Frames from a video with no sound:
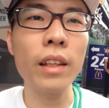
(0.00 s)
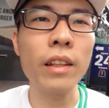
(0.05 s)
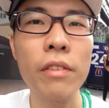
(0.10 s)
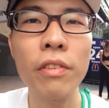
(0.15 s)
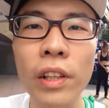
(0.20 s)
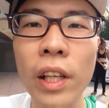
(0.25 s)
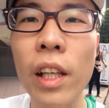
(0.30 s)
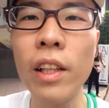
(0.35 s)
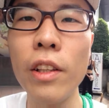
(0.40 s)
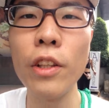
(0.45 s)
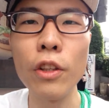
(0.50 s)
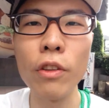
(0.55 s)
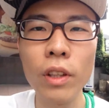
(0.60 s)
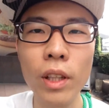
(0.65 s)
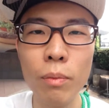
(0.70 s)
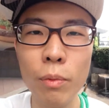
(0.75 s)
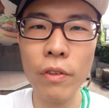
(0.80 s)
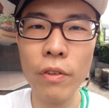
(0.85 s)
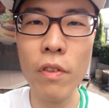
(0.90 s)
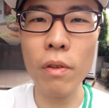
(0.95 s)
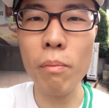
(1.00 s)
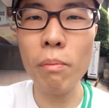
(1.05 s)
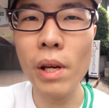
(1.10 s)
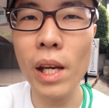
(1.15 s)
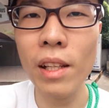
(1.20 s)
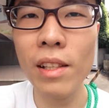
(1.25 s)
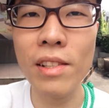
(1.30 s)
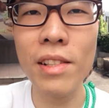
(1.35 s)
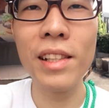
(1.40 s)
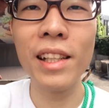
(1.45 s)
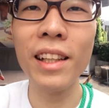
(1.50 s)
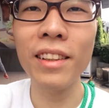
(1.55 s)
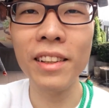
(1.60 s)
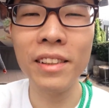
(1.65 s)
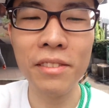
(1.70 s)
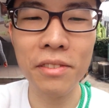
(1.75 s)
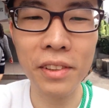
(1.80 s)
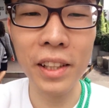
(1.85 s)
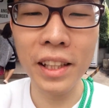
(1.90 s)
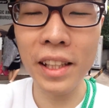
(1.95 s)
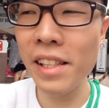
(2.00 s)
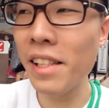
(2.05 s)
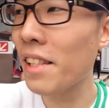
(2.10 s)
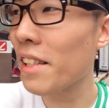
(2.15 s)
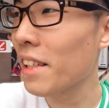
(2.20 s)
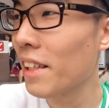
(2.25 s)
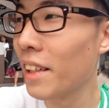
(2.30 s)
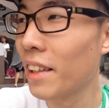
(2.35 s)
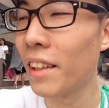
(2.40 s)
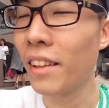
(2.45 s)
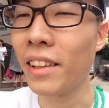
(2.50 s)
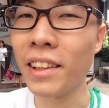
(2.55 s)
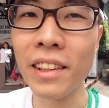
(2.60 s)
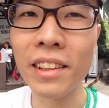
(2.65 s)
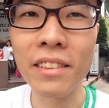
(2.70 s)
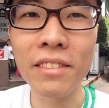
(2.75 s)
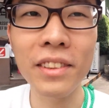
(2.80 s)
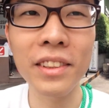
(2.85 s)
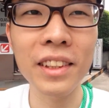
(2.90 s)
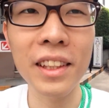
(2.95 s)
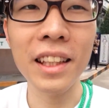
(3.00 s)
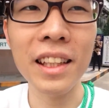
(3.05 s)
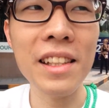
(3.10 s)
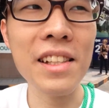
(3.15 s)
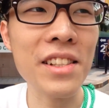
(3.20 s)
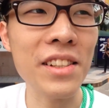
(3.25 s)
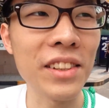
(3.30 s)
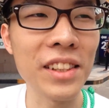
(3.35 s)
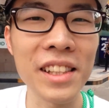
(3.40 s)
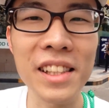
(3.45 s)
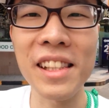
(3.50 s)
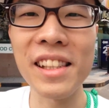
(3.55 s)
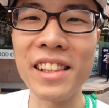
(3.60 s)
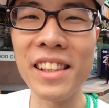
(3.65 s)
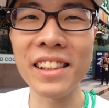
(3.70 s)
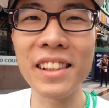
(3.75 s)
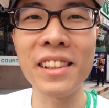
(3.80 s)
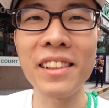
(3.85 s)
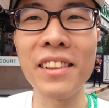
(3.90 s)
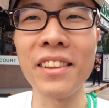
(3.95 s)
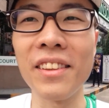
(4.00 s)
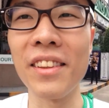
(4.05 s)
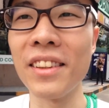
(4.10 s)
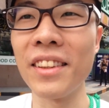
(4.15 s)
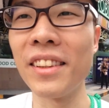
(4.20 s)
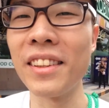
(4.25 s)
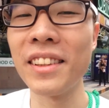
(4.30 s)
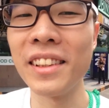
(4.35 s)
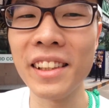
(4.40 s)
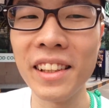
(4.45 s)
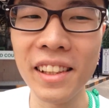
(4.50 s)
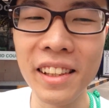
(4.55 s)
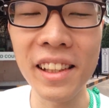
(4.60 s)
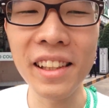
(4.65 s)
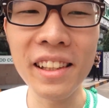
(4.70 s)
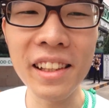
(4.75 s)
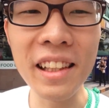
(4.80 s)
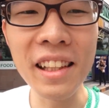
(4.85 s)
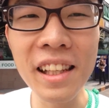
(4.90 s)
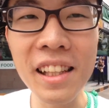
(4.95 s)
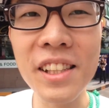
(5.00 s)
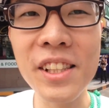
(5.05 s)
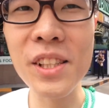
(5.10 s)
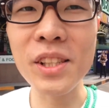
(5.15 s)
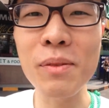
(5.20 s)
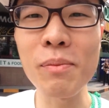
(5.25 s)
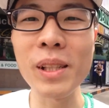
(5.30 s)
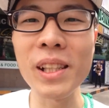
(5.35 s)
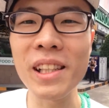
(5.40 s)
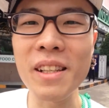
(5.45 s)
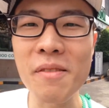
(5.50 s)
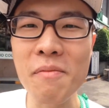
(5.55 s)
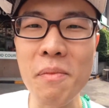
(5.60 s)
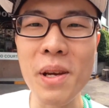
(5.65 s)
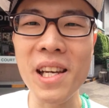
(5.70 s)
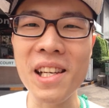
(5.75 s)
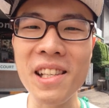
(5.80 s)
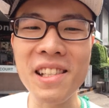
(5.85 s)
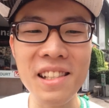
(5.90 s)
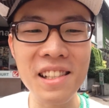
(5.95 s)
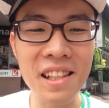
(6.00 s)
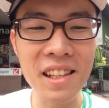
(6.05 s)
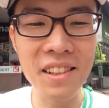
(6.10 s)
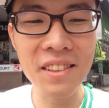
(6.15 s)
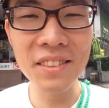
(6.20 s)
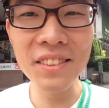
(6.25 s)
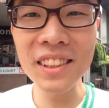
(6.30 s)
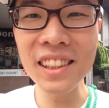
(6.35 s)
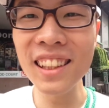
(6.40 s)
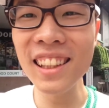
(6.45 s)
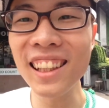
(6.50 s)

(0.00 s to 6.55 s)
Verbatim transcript: have hit you up with the man style advice, however unsolicited or illegitimate it may sound,